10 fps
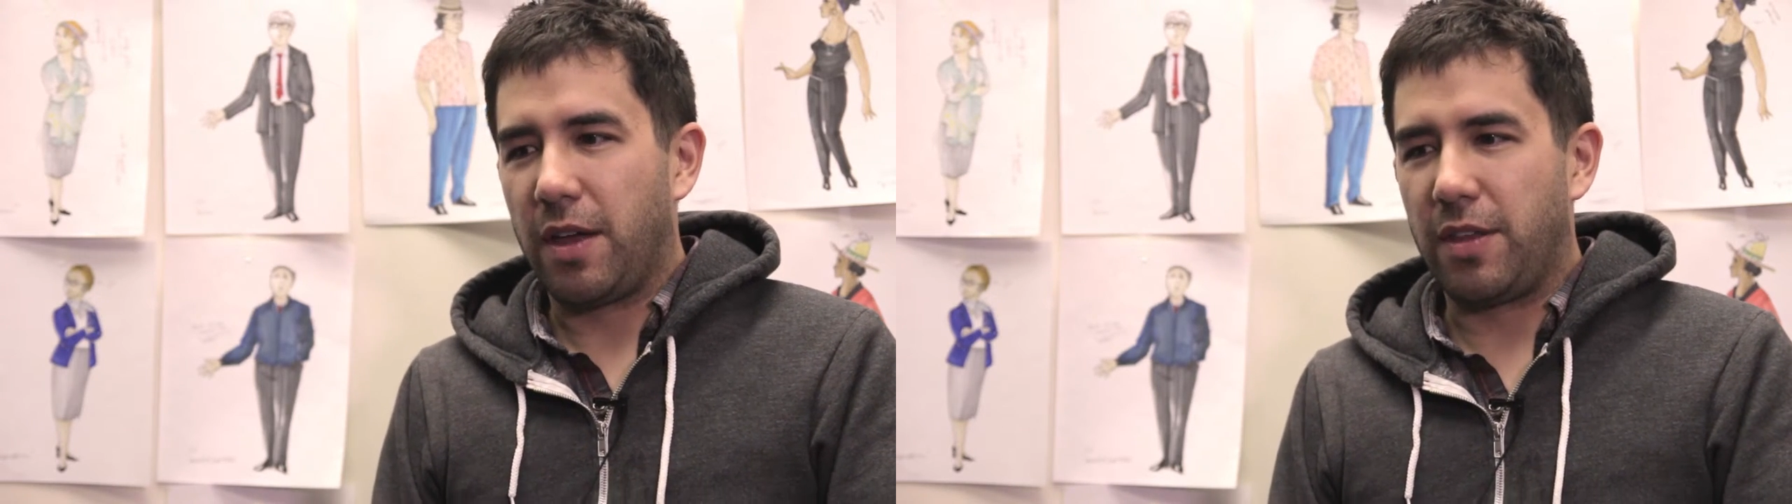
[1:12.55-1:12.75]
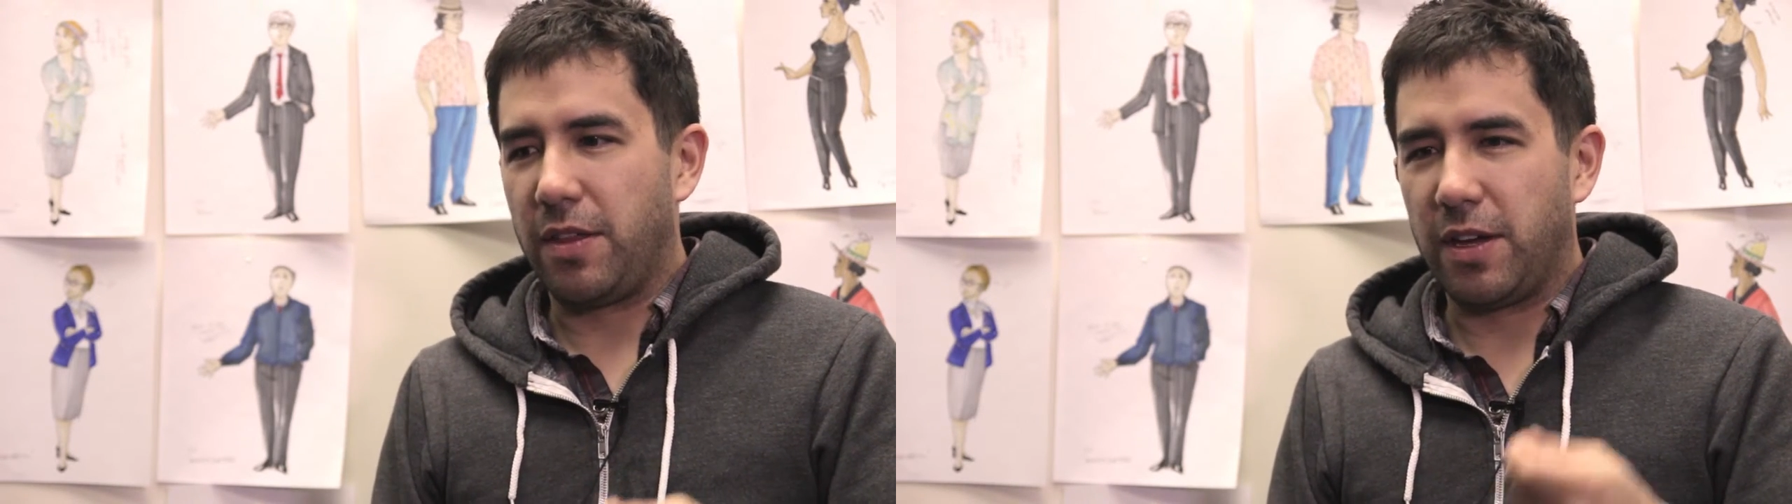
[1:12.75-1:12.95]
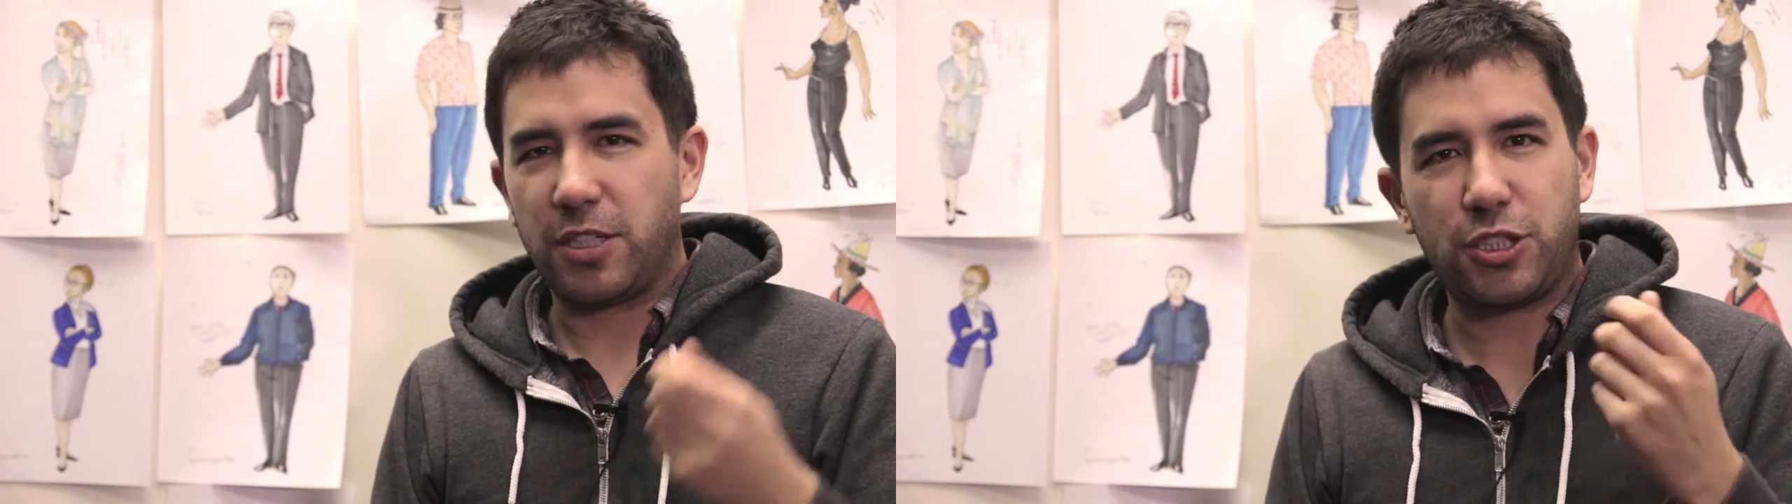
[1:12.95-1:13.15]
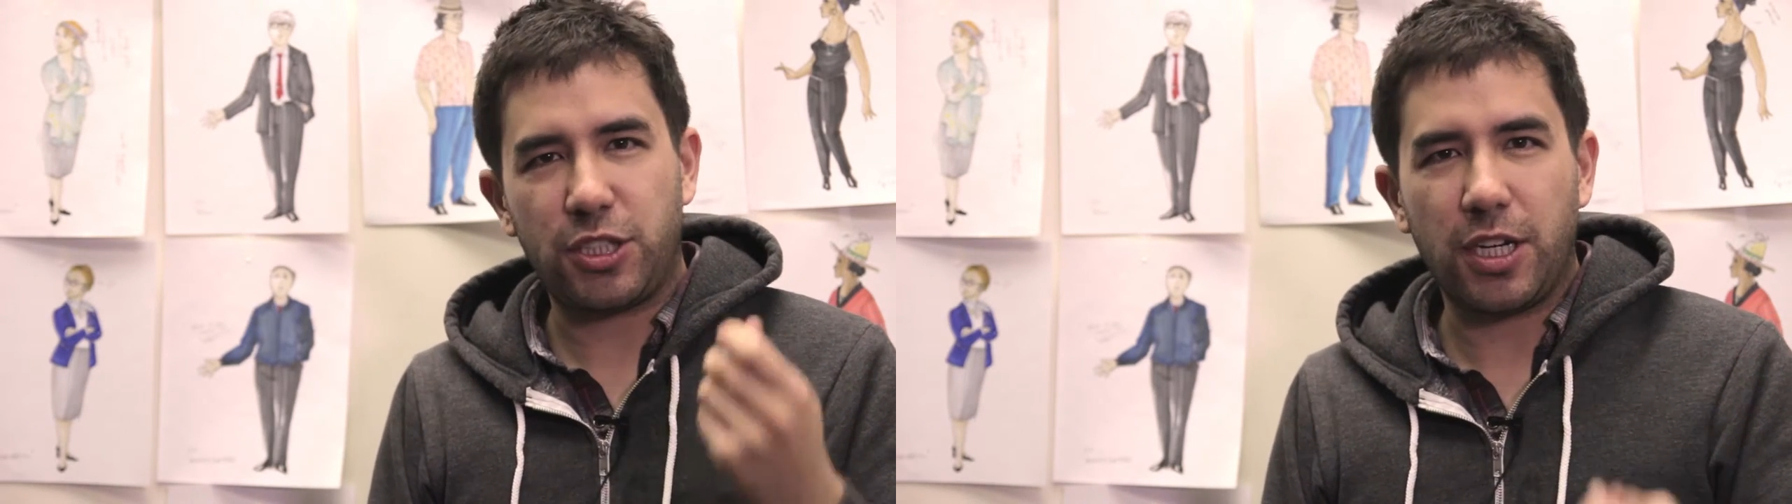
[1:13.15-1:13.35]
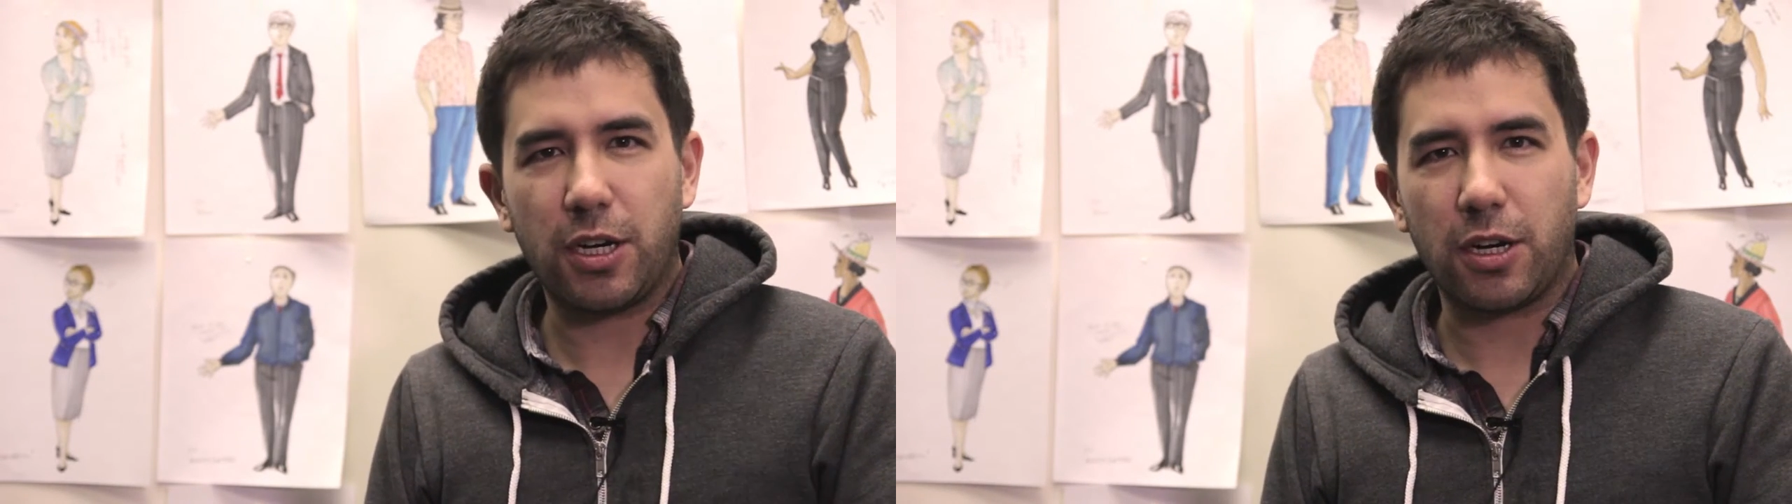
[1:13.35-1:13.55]
the
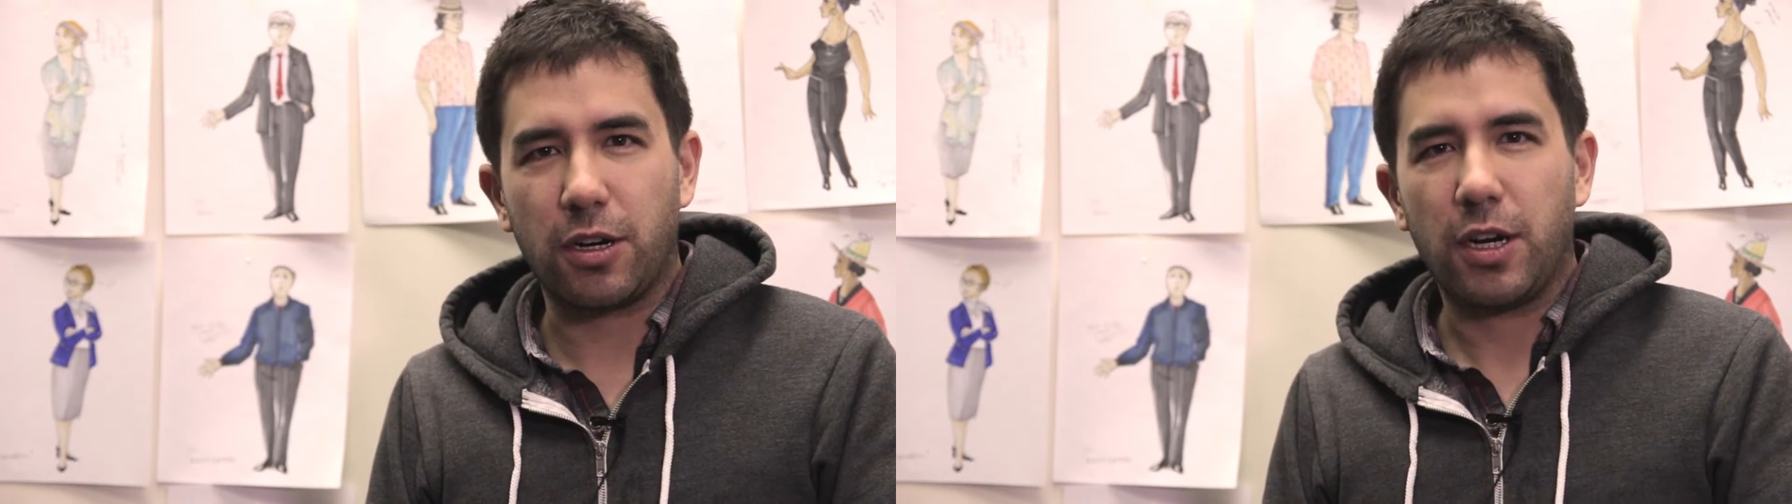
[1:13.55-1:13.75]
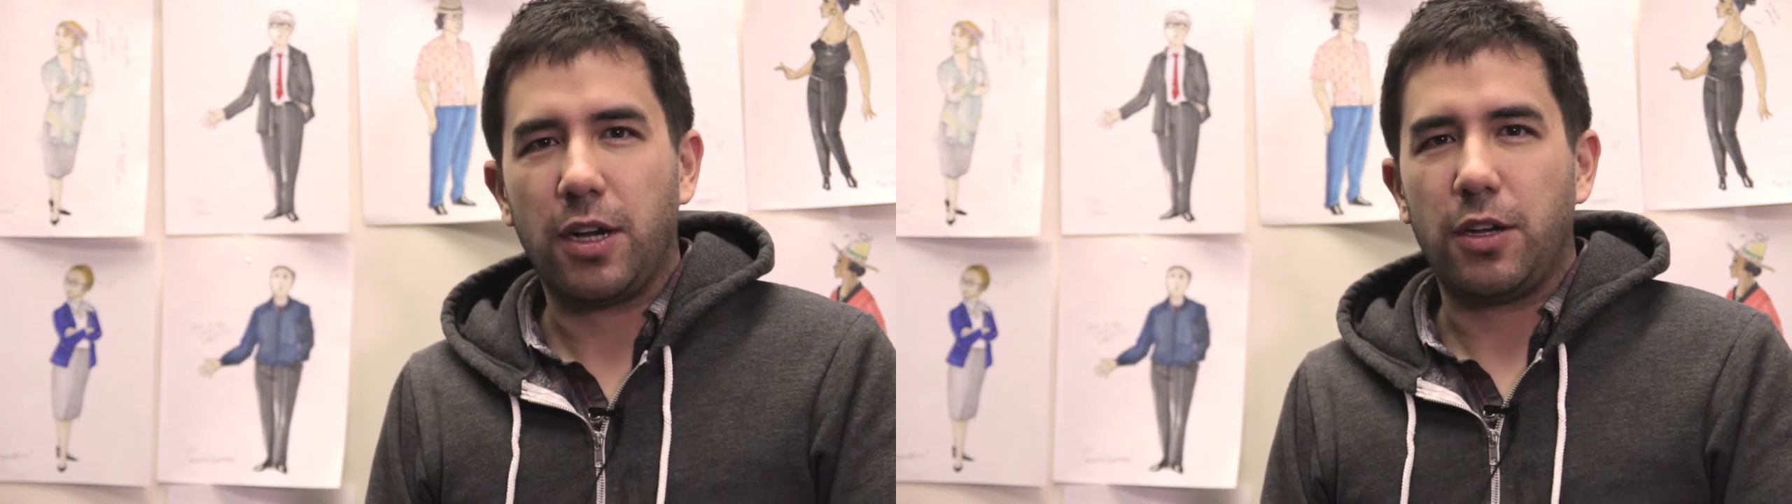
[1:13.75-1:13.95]
sheer